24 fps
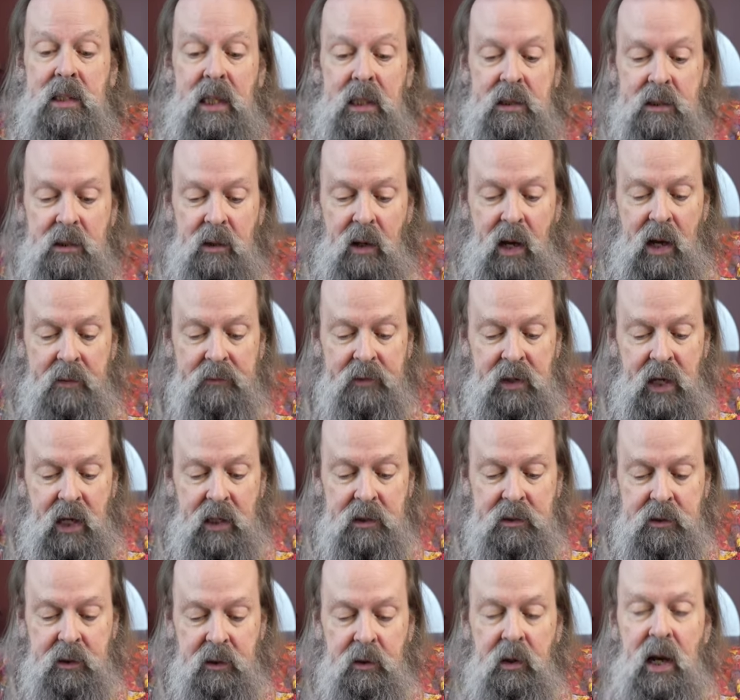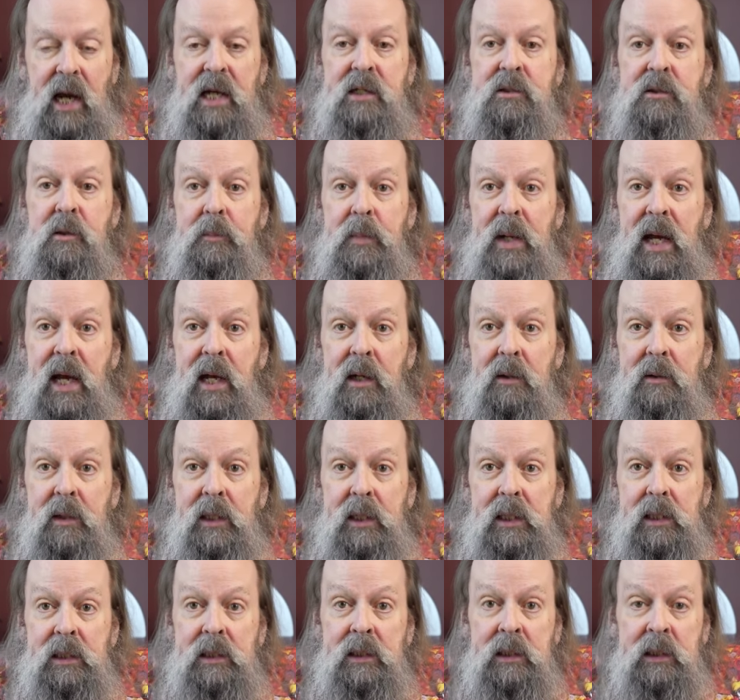And so I've got two extra
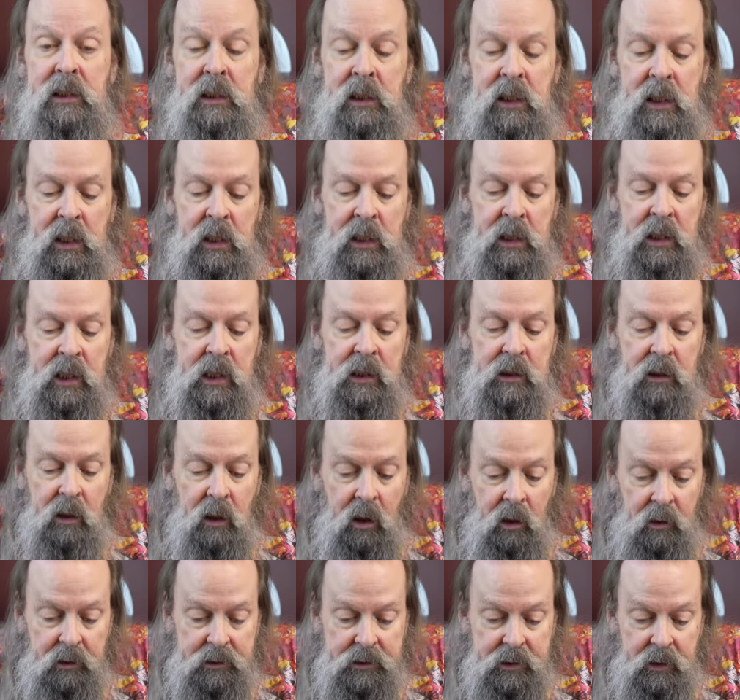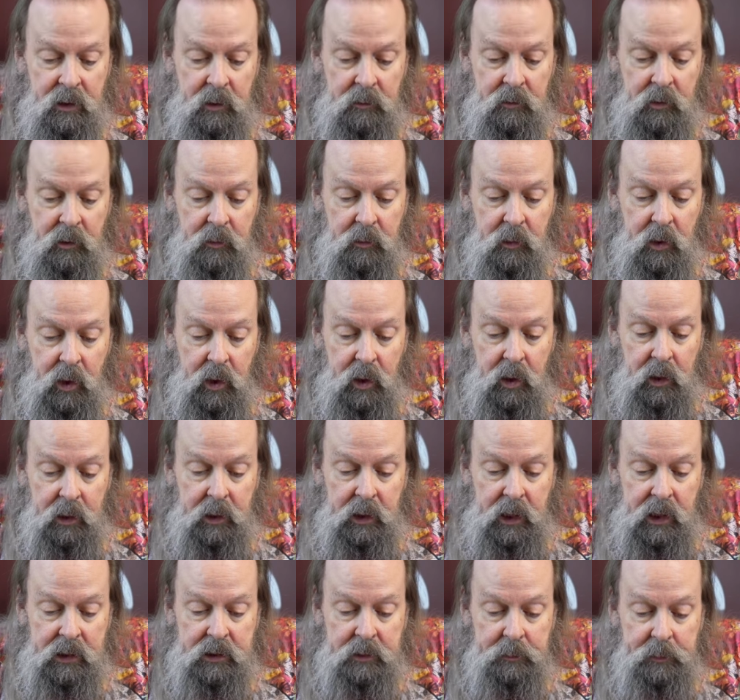batteries. It also will work
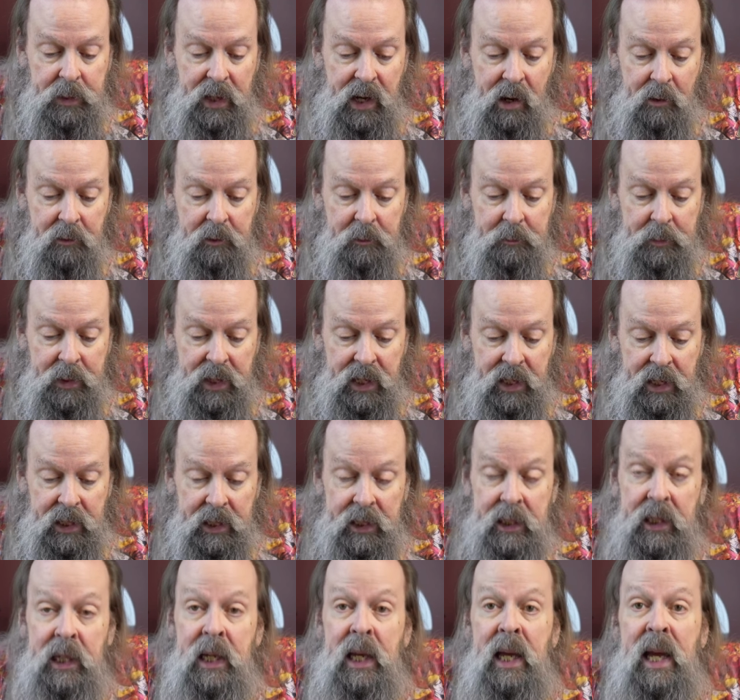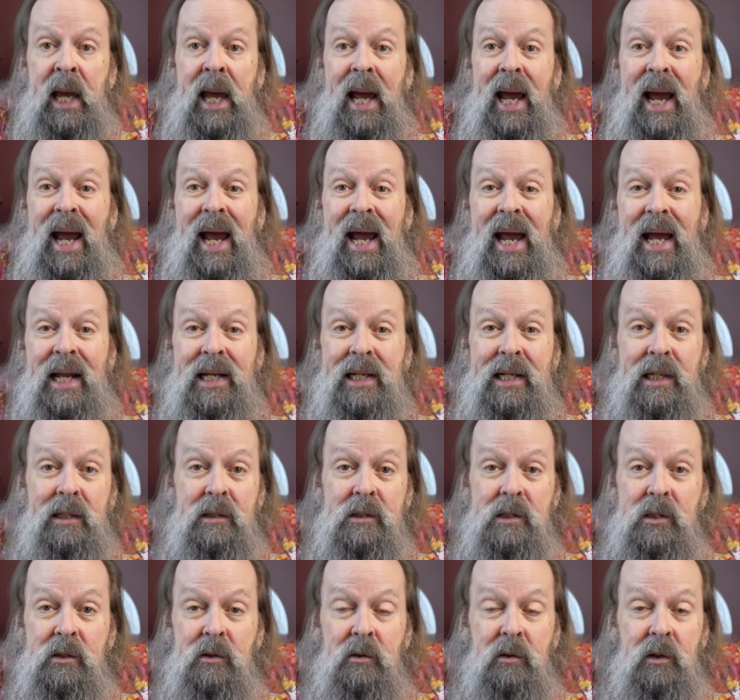as a power bank, and it'll
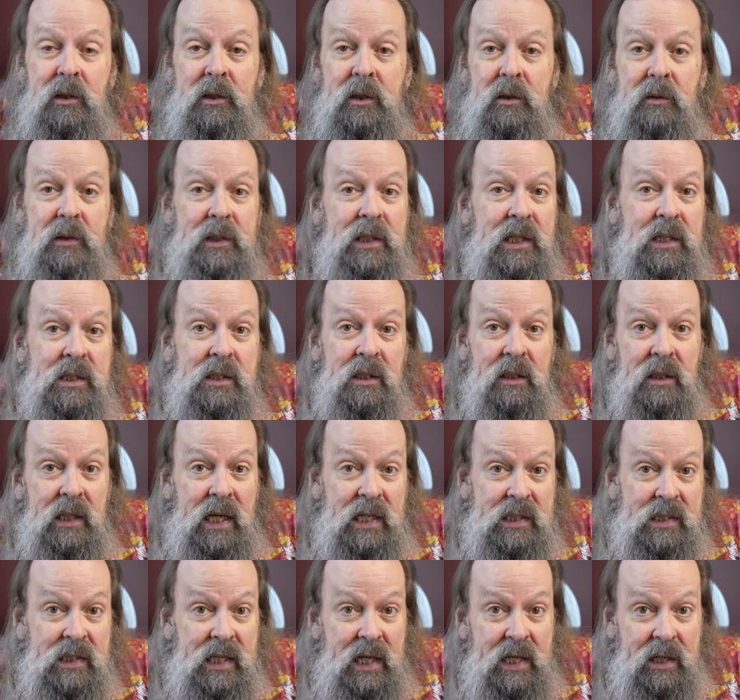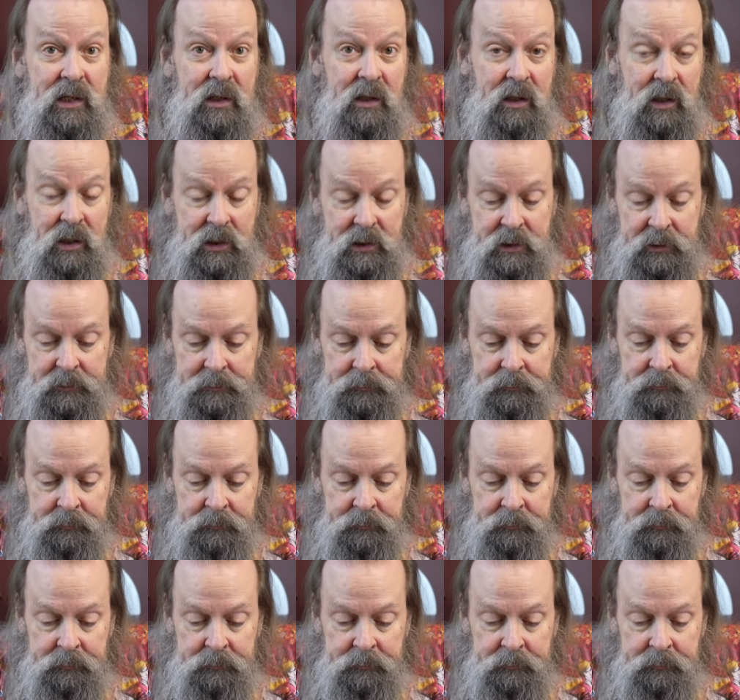store two additional SD cards.